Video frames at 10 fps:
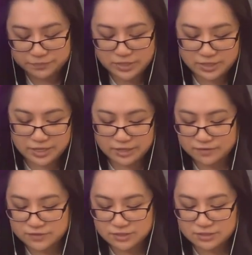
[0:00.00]
and that
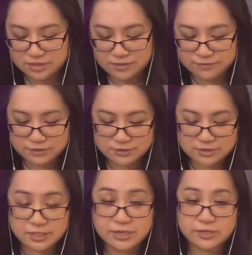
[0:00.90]
gives us the different
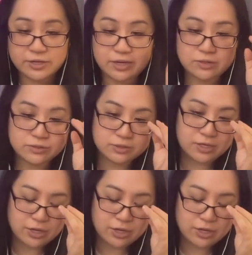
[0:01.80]
scenarios.